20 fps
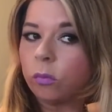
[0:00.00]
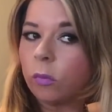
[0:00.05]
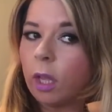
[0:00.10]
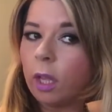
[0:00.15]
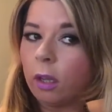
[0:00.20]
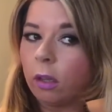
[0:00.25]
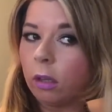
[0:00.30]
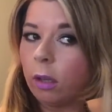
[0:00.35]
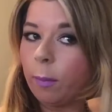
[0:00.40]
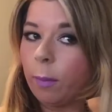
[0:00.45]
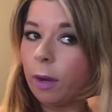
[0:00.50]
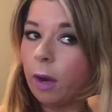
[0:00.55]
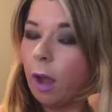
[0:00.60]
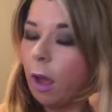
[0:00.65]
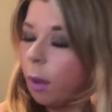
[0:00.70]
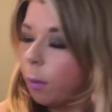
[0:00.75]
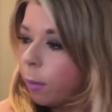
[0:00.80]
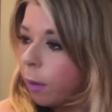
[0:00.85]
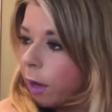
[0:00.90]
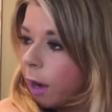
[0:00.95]
and clip it
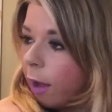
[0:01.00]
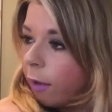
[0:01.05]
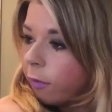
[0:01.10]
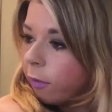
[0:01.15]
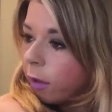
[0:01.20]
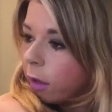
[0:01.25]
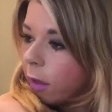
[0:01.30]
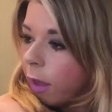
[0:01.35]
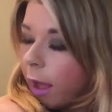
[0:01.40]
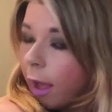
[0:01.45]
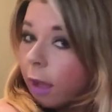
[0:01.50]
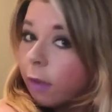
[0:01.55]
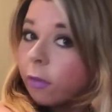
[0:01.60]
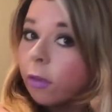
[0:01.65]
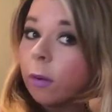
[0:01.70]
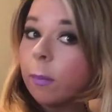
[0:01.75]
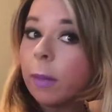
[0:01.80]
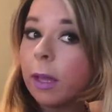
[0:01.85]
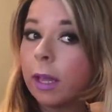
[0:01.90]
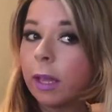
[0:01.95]
up. And I feel like
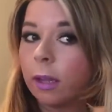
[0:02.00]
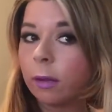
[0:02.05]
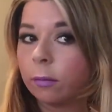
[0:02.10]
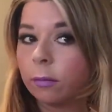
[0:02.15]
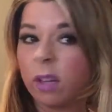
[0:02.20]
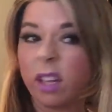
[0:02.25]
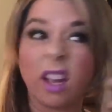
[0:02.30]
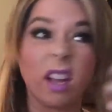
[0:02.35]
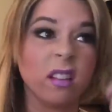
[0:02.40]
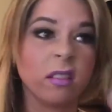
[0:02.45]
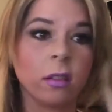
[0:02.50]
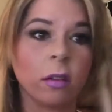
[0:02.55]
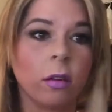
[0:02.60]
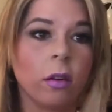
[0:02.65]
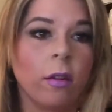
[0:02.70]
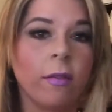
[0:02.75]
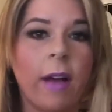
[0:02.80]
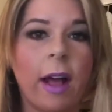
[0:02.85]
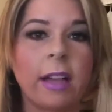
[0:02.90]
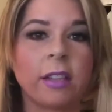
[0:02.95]
for me it goes a
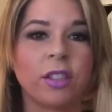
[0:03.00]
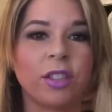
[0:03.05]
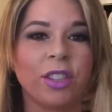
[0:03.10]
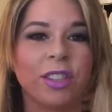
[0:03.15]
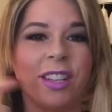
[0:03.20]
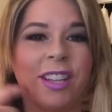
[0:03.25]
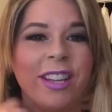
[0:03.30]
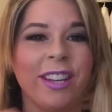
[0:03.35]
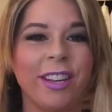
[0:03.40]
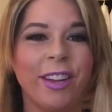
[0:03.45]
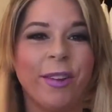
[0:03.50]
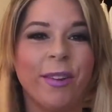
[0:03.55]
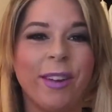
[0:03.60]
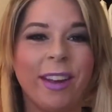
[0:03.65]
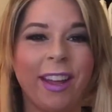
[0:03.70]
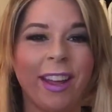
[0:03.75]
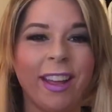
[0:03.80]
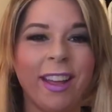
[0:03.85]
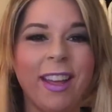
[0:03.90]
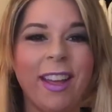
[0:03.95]
little faster than doing
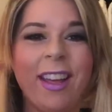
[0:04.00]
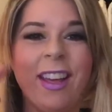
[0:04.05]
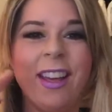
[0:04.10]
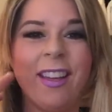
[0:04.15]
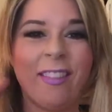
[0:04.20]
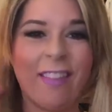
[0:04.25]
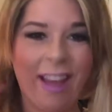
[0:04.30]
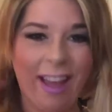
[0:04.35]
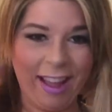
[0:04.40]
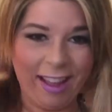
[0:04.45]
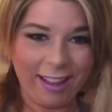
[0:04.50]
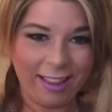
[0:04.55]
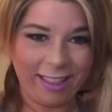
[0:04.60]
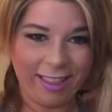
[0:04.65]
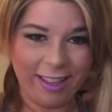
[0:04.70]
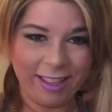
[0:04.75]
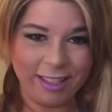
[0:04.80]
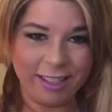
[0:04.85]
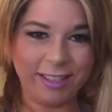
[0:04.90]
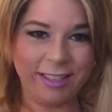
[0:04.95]
it like
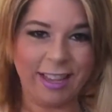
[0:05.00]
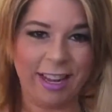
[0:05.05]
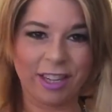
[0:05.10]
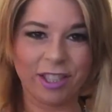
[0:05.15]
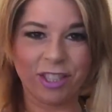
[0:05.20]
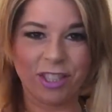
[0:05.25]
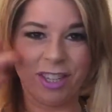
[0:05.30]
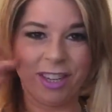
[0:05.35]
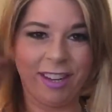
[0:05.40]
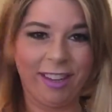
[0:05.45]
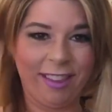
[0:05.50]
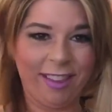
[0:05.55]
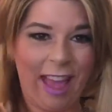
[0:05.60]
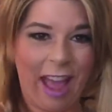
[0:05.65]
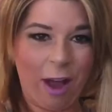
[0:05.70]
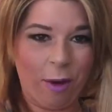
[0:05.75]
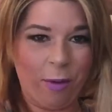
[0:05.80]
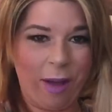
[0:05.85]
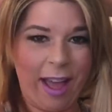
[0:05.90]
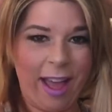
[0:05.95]
this section and
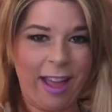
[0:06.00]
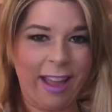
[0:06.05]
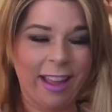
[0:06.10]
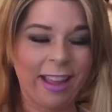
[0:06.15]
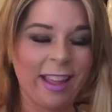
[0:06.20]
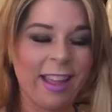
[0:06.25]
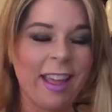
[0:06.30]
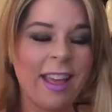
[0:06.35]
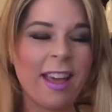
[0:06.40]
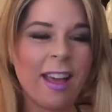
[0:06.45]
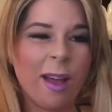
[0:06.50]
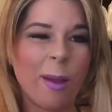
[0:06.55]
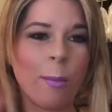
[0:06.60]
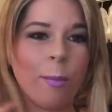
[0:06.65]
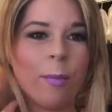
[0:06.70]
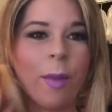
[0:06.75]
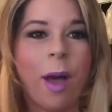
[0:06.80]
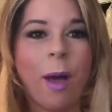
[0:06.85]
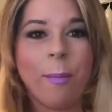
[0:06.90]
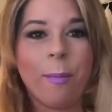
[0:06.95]
that way.
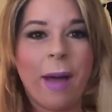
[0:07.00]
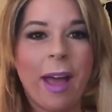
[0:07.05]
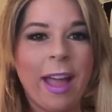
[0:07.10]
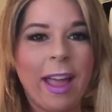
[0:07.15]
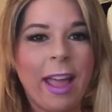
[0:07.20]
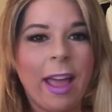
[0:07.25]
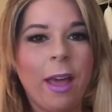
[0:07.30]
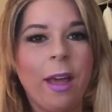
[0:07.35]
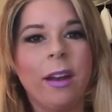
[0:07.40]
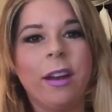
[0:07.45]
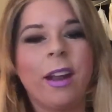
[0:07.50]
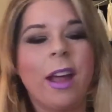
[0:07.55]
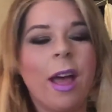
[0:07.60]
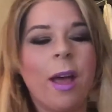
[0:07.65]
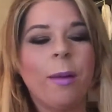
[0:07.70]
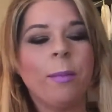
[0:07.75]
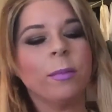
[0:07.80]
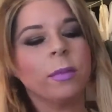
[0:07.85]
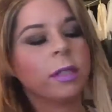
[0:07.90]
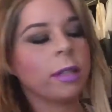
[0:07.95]
up my head.
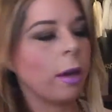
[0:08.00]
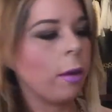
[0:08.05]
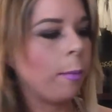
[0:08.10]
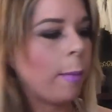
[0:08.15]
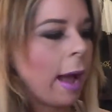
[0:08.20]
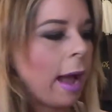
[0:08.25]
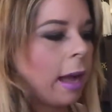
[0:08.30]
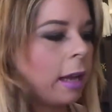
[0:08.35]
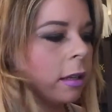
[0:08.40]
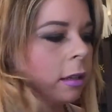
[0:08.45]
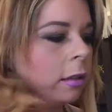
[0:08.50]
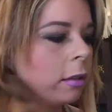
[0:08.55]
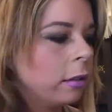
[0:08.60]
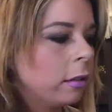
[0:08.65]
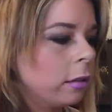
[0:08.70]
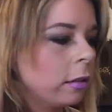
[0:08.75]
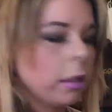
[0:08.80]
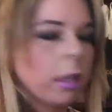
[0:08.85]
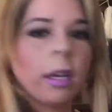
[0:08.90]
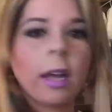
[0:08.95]
So mine,
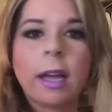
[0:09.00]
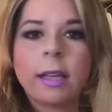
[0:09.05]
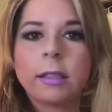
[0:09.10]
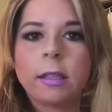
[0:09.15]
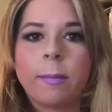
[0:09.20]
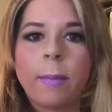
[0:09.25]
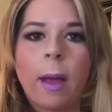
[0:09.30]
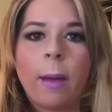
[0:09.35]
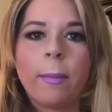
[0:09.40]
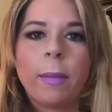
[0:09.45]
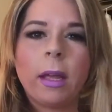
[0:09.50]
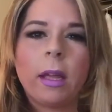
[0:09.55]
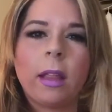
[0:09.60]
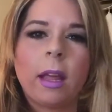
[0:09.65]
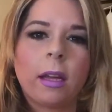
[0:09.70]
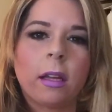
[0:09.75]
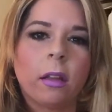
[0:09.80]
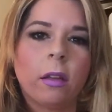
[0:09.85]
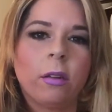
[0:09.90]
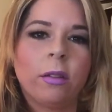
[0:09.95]
you guys, it might be
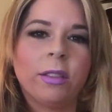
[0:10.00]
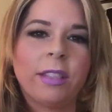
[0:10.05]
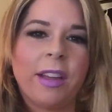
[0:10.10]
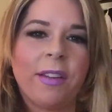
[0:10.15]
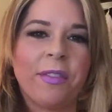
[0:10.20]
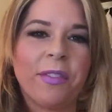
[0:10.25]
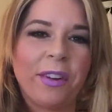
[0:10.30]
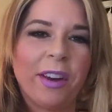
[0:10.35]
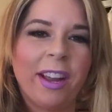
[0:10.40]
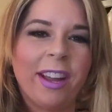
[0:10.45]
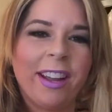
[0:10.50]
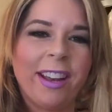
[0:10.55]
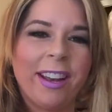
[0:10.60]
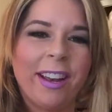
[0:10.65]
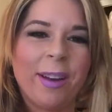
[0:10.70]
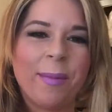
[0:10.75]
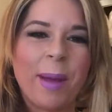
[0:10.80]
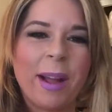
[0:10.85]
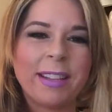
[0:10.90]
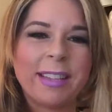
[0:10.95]
like a little different,
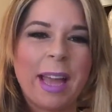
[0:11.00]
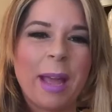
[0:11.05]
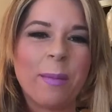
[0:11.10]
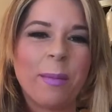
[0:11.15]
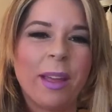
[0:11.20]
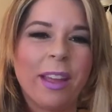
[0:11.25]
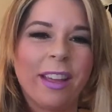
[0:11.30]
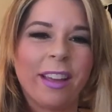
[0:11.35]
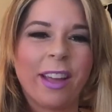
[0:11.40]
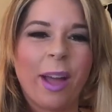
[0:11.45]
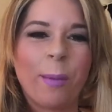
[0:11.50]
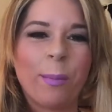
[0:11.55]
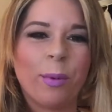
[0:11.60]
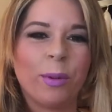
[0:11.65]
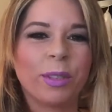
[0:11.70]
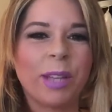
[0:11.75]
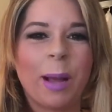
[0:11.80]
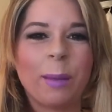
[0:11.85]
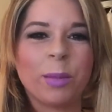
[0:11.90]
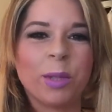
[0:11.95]
and it might take me a
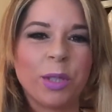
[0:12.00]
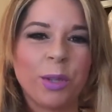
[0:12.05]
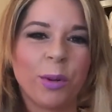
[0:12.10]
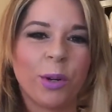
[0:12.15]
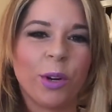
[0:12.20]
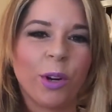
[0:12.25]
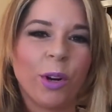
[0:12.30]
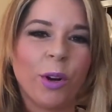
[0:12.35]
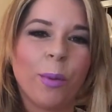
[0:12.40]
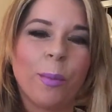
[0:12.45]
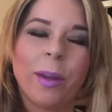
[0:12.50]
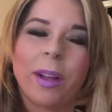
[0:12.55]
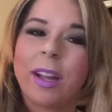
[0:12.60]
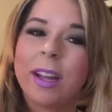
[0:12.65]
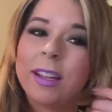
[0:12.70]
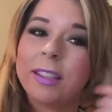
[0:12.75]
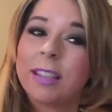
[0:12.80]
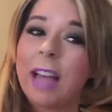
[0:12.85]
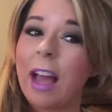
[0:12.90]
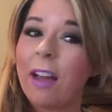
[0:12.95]
couple times to do a curl
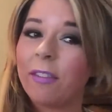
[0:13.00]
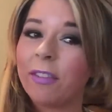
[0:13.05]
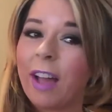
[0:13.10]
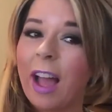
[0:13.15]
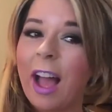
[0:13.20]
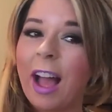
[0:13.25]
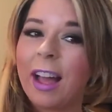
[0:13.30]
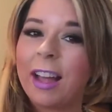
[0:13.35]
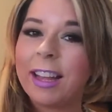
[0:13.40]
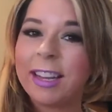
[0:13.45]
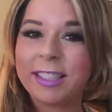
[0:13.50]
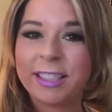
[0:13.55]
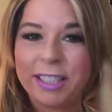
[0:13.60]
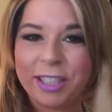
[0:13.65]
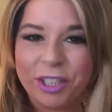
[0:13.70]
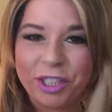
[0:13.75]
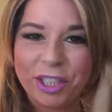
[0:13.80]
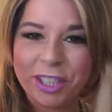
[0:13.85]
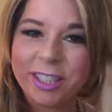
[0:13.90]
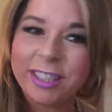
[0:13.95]
because I've got
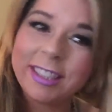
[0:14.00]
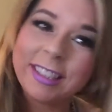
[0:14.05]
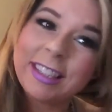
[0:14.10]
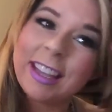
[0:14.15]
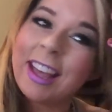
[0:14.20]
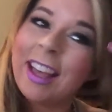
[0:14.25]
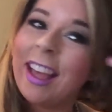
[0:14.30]
extensions,